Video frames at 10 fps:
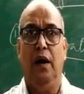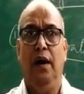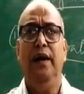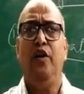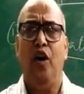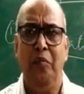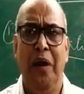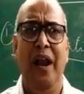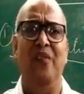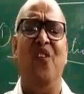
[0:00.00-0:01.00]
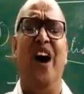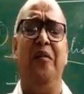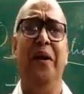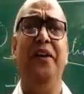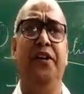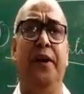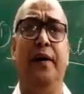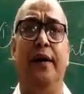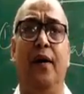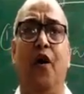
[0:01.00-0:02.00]
in a normal environment,
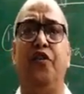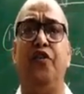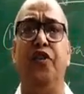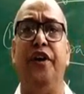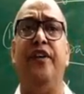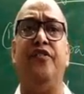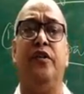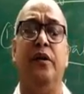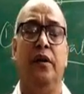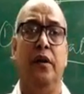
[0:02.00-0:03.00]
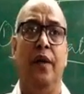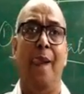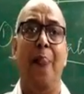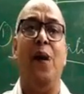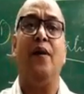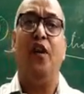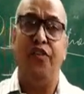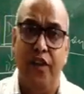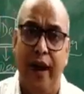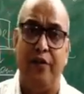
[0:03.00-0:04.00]
oxygen is
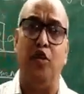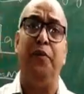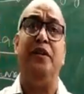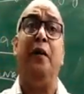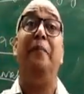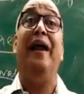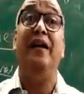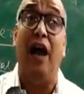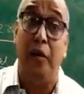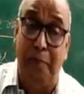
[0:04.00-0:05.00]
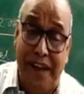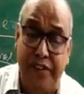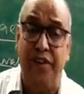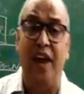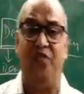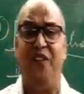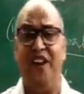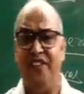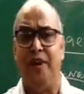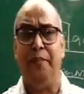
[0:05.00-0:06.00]
considered to be the main culprit as far
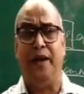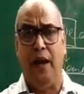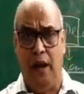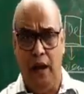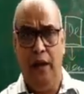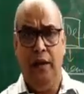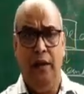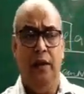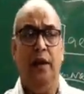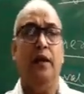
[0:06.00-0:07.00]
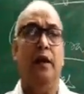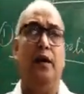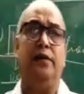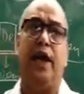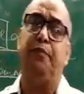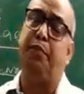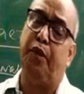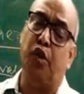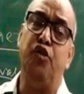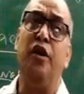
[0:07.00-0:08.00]
as chemical type of
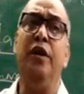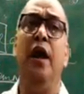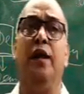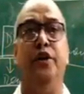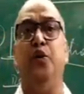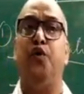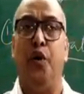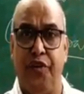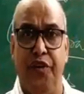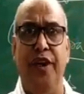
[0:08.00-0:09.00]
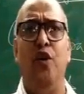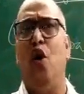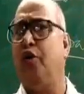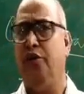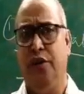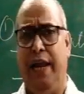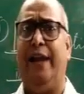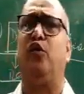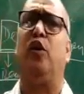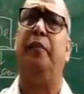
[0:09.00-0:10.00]
corrosion due to oxygen or
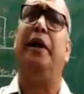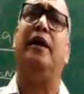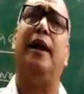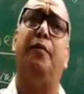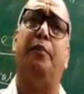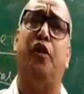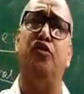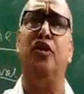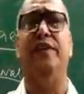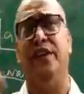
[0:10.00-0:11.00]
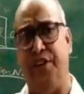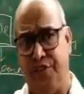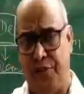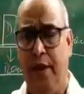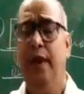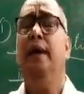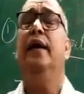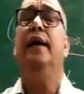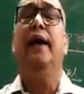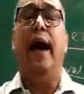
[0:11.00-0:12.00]
electrochemical type of corrosion, that is
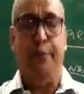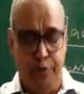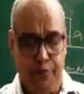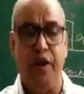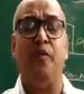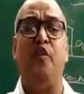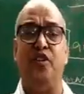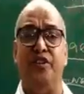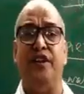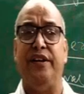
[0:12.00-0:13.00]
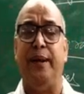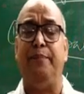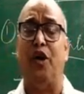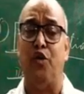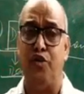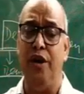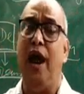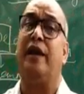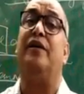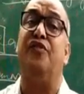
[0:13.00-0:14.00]
absorption of oxygen type corrosion,
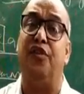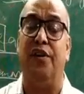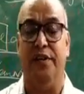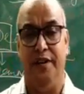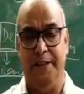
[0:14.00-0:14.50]
are concerned.